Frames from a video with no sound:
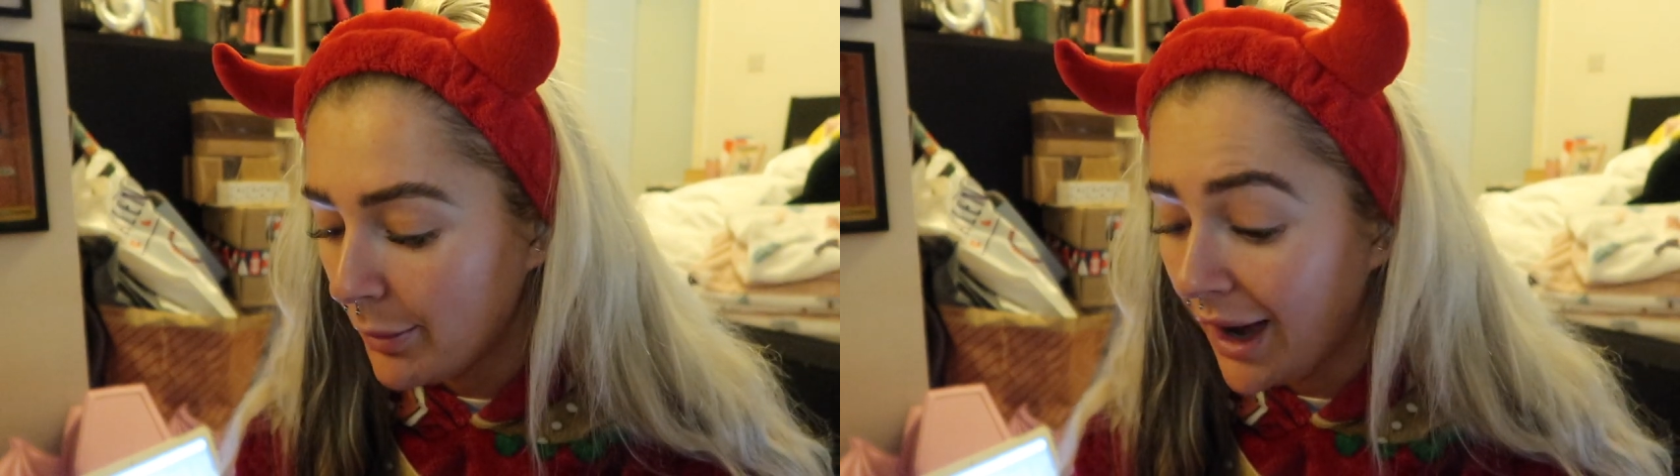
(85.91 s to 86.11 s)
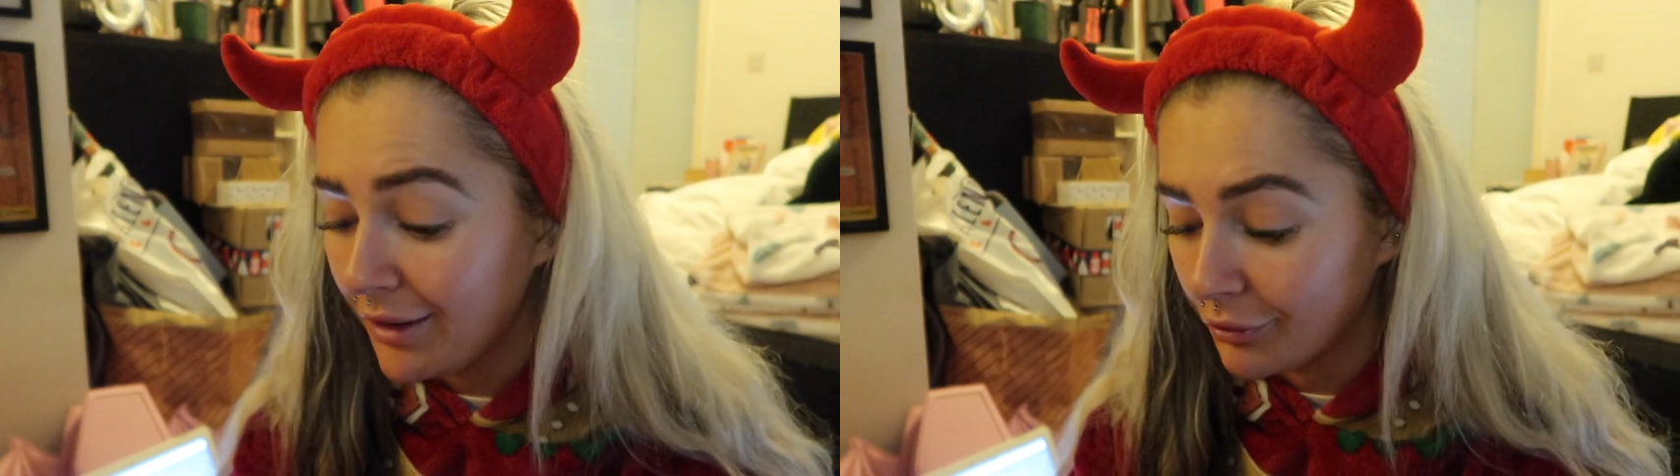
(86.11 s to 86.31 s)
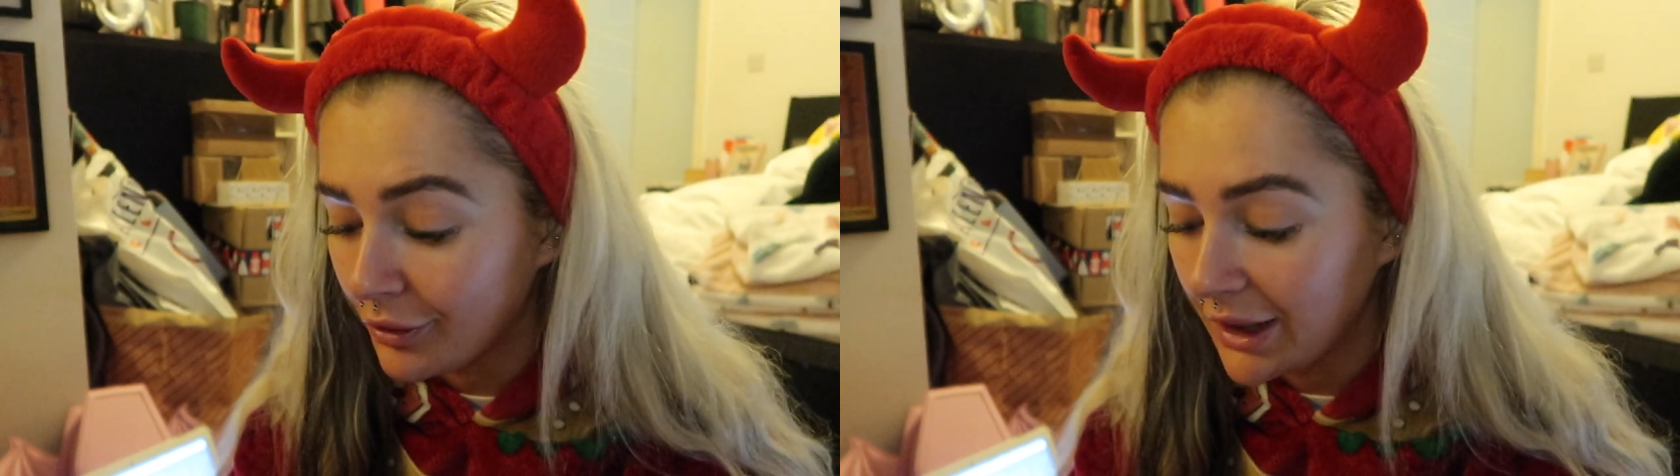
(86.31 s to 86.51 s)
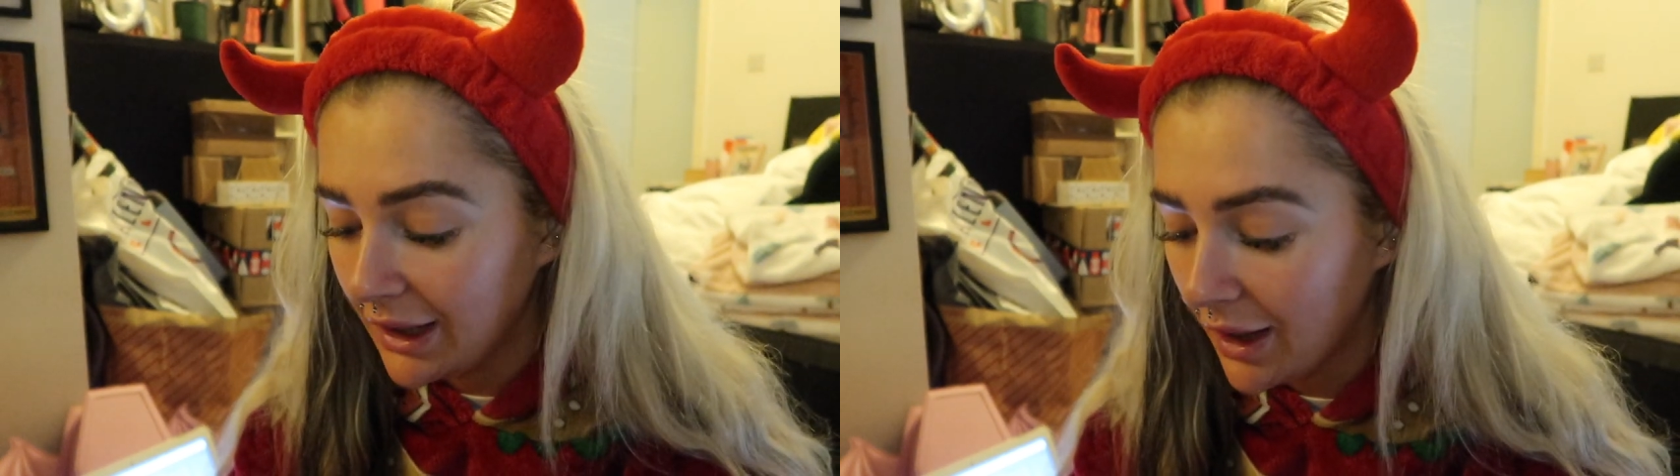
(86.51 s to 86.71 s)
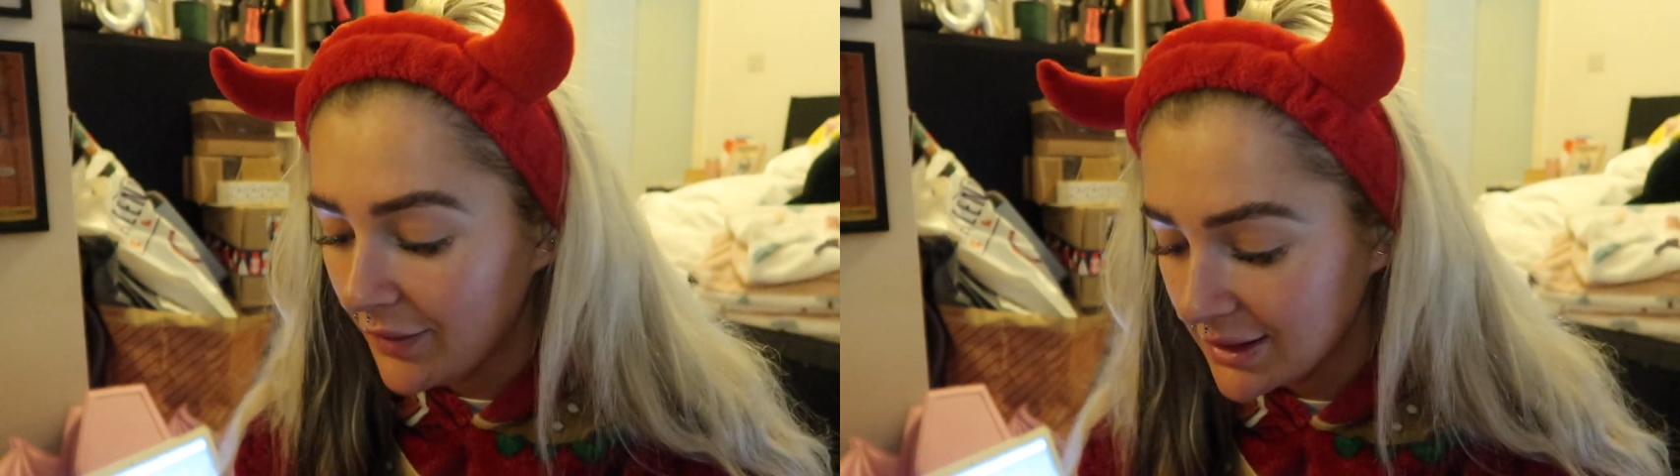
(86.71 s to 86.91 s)
But I really
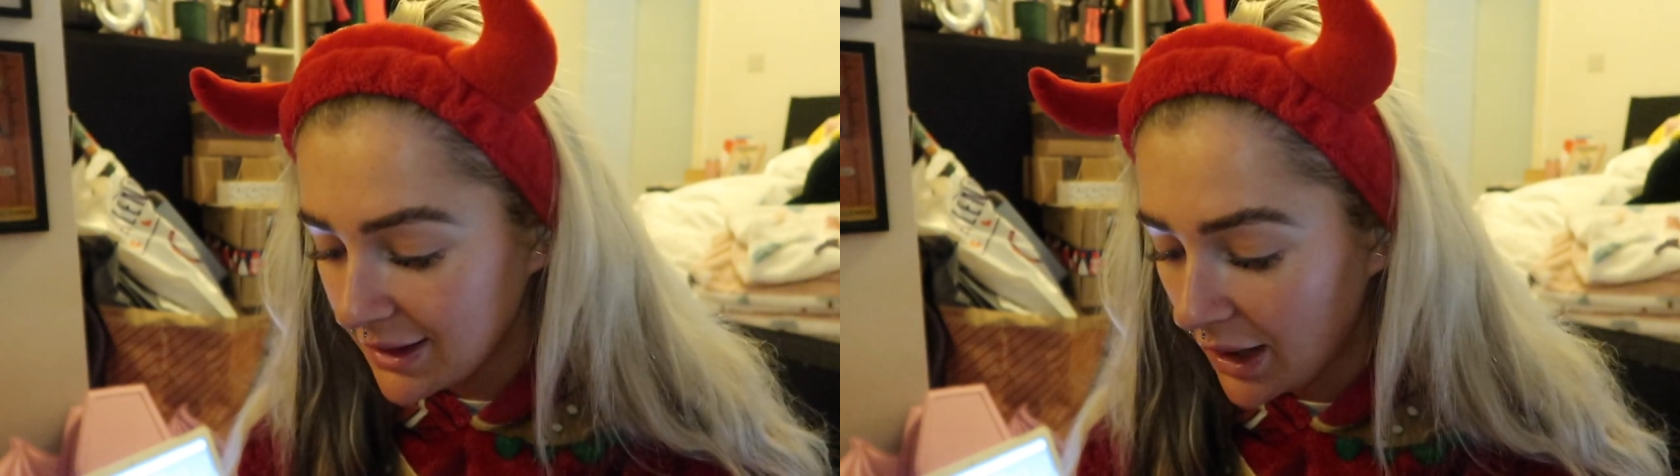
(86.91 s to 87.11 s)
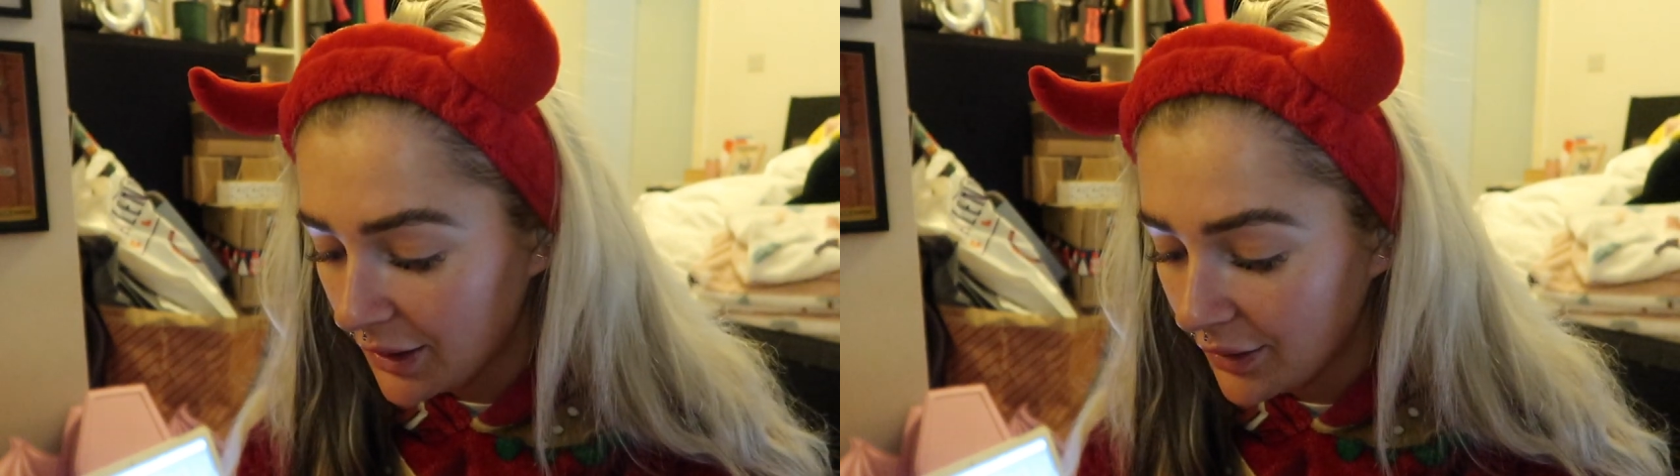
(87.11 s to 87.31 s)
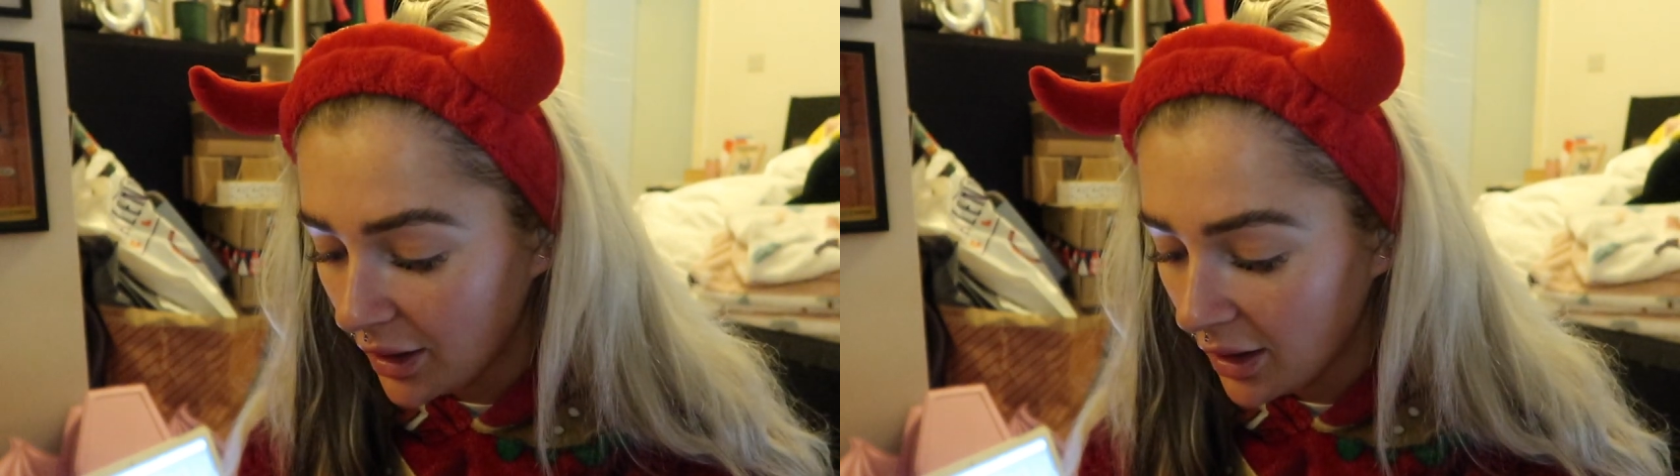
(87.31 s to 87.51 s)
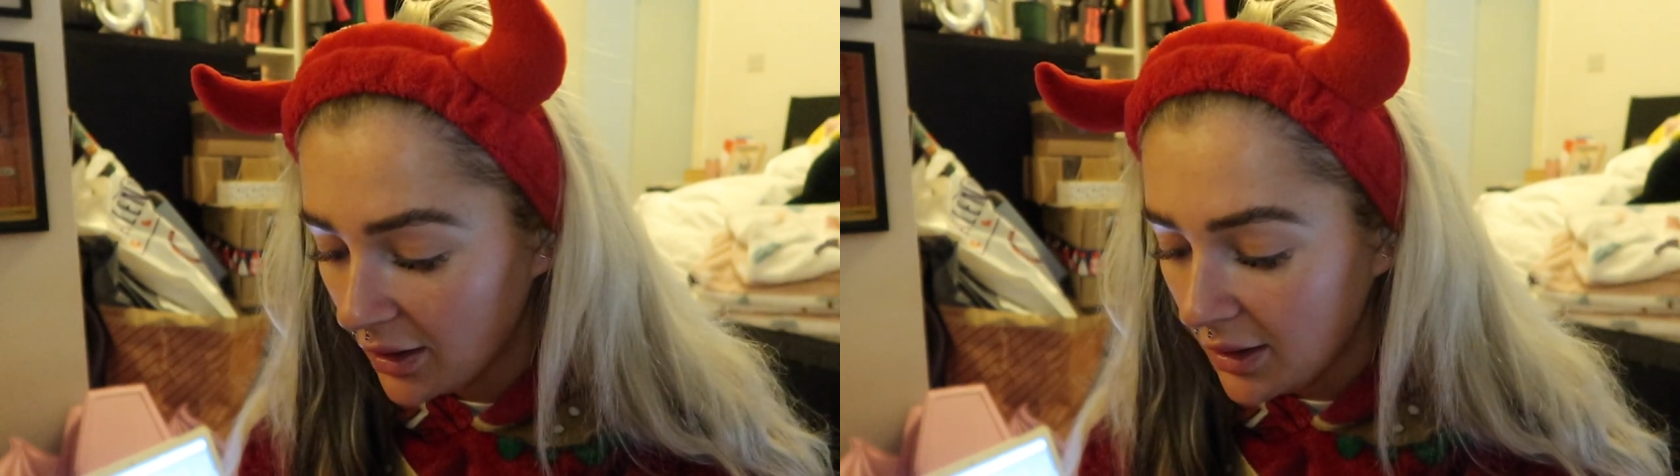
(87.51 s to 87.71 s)
like this calendar.